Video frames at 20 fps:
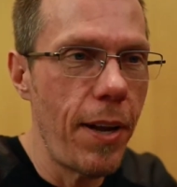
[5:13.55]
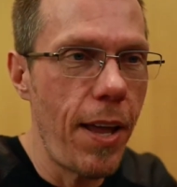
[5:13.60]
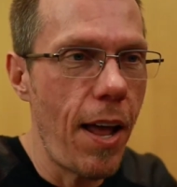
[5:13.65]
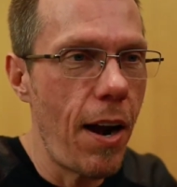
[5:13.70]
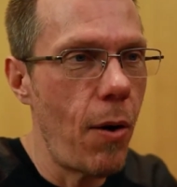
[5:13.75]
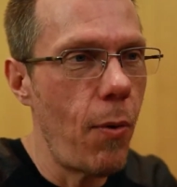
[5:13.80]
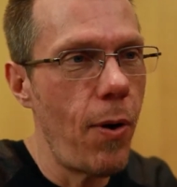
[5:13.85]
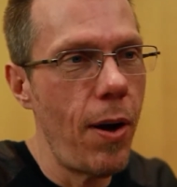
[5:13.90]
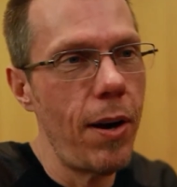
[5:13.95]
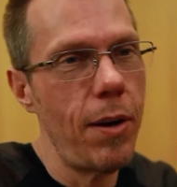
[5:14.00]
I
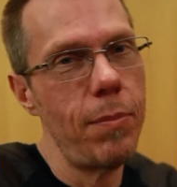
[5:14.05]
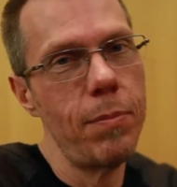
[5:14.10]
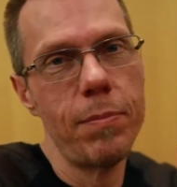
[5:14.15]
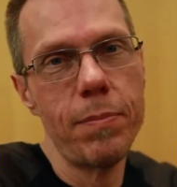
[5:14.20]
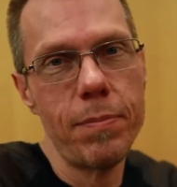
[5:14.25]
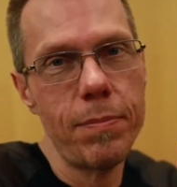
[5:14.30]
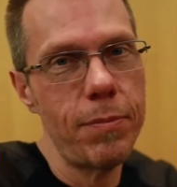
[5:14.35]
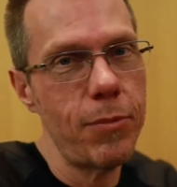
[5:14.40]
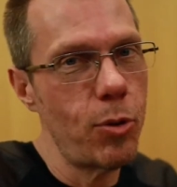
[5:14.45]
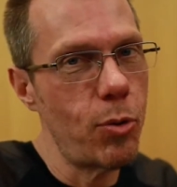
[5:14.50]
don't want them
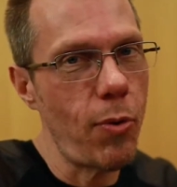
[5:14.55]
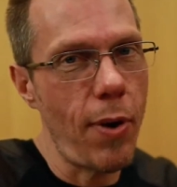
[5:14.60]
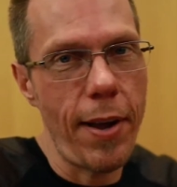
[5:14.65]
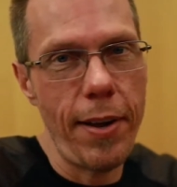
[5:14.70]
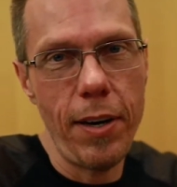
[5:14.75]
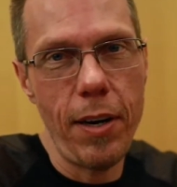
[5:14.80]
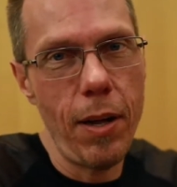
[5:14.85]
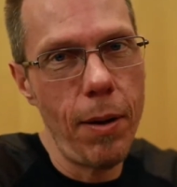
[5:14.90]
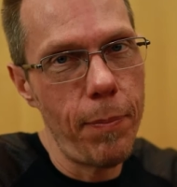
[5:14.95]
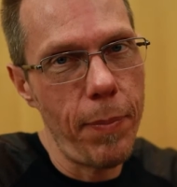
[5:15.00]

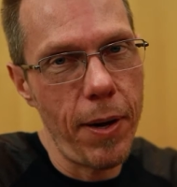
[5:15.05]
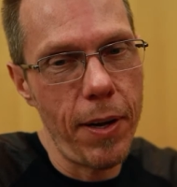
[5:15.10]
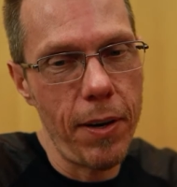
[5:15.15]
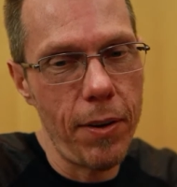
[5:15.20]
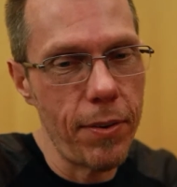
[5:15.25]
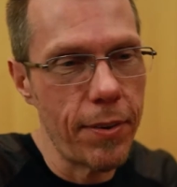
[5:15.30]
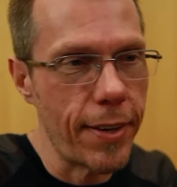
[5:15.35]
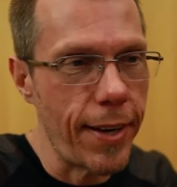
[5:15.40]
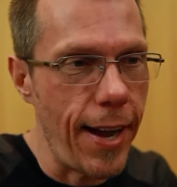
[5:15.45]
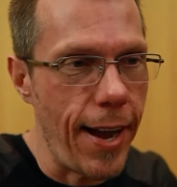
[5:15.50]
grinding up on
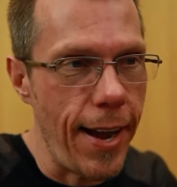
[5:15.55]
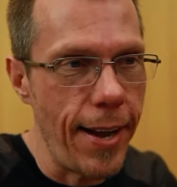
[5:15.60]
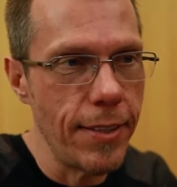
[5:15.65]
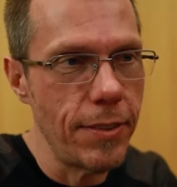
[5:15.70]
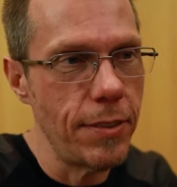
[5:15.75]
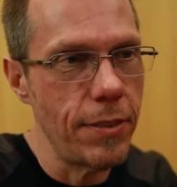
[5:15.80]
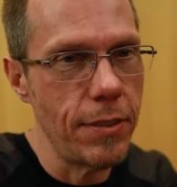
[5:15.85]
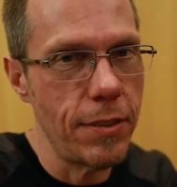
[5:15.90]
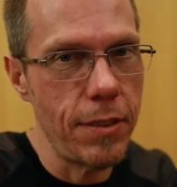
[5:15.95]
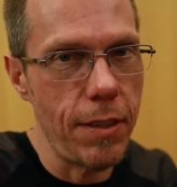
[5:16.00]
other guys
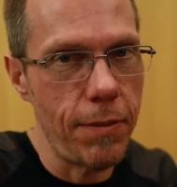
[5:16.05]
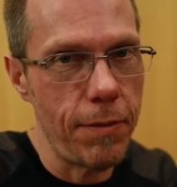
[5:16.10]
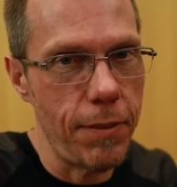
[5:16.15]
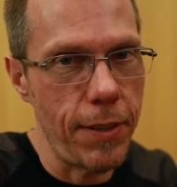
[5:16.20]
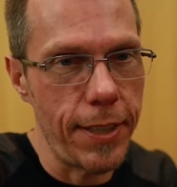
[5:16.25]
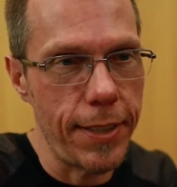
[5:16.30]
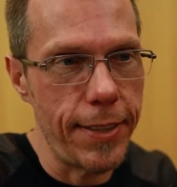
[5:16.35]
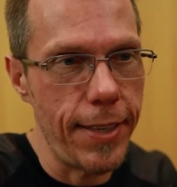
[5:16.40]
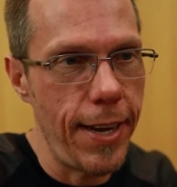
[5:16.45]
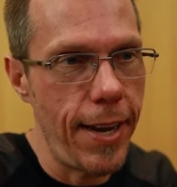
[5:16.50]
and stuff
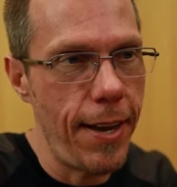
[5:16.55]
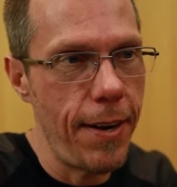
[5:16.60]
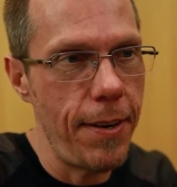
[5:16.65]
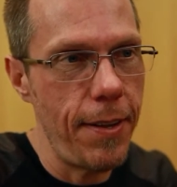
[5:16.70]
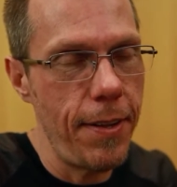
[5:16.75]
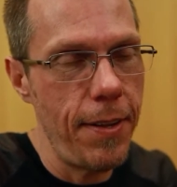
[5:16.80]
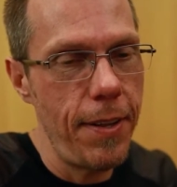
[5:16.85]
like that.